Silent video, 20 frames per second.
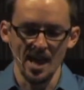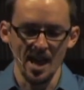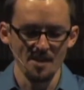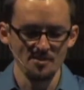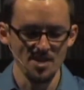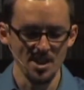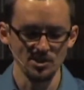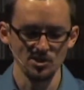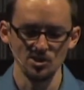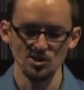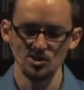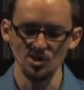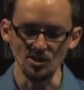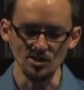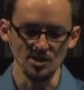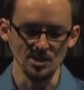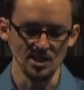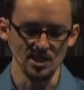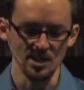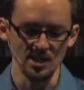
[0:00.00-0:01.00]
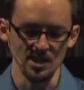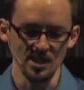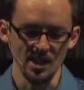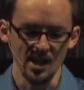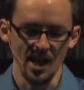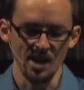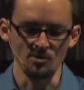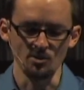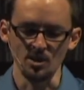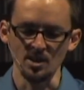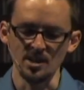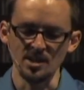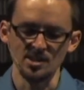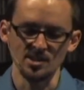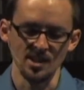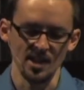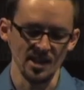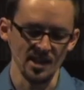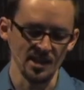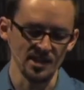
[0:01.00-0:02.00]
to have that certainty and
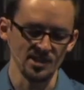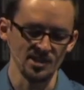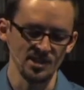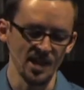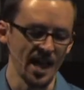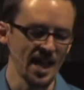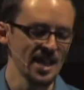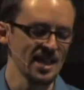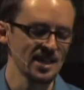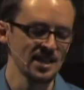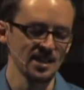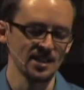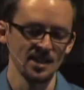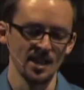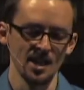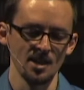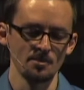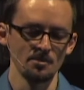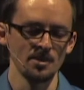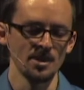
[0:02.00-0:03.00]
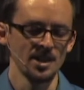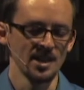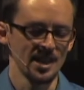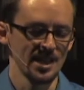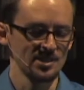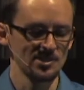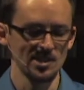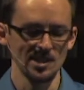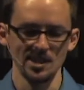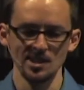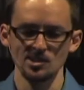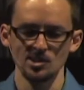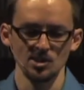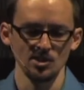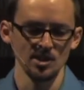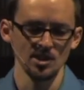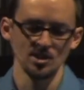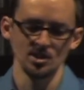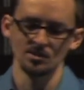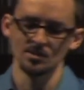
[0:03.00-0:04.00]
release that anxiety in them as they
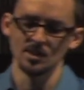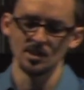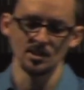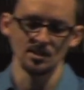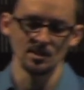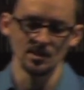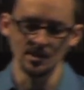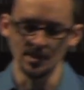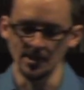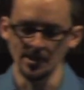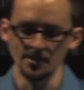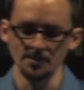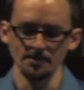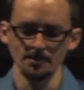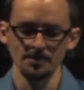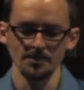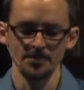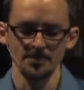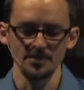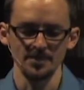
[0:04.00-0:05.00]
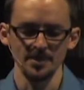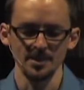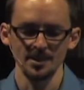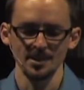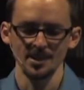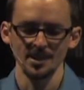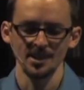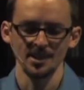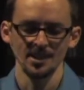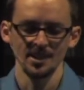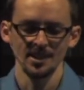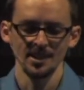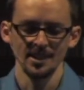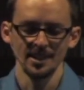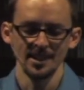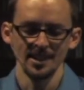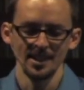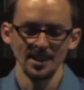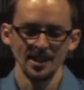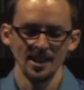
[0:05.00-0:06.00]
enter into a new year.
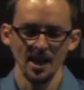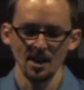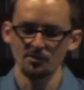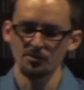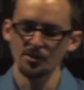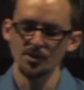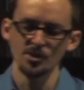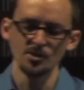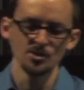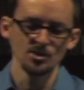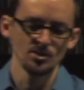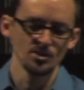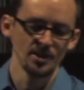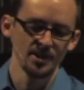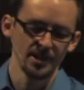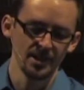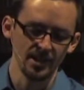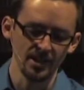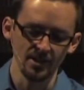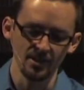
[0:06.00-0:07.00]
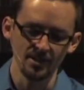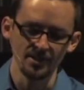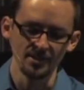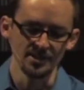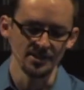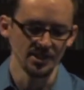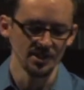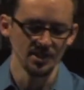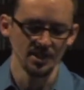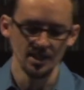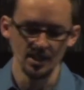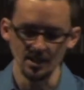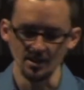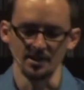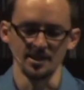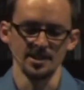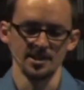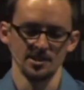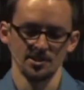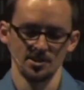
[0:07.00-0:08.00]
And God, for those that are here and they're
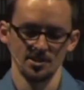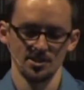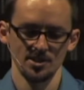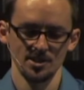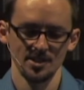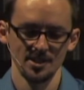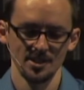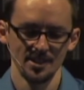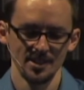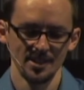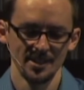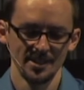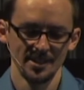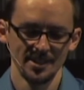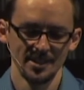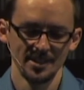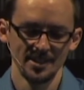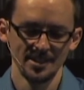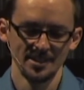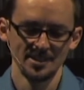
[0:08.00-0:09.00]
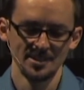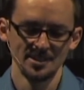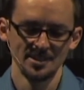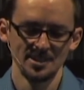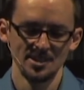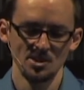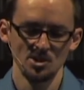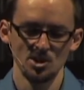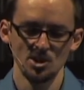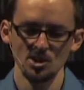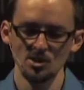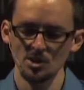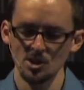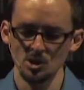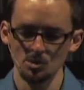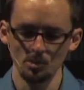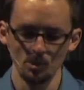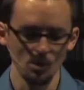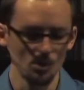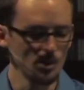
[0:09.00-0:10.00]
curious, they're still
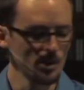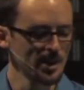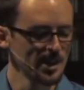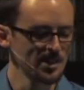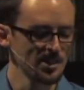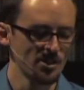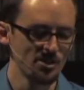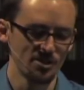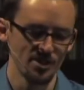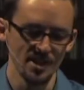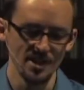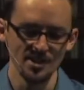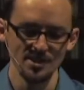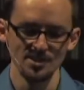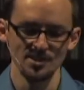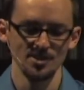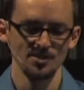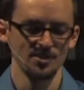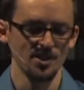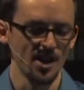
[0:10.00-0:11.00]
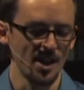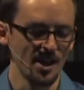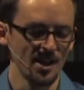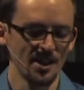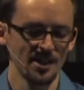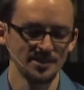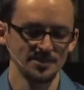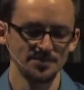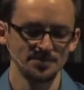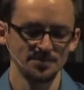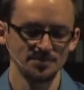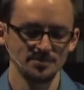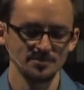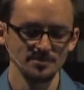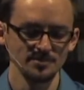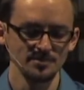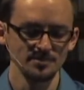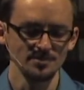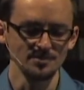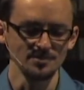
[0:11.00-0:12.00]
exploring the things of God,
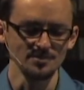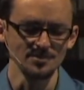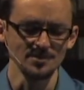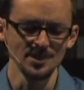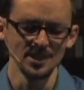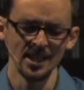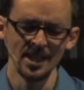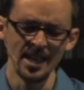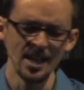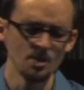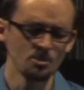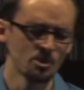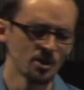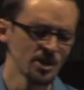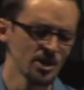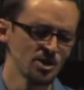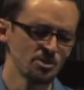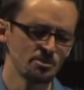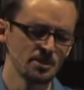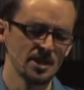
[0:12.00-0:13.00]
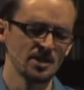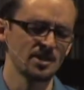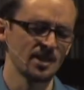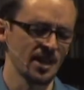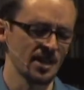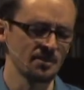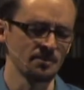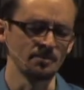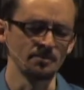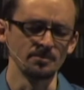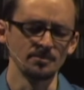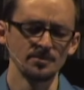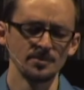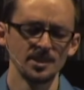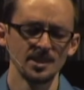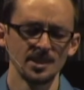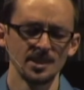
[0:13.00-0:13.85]
God, I pray you meet them.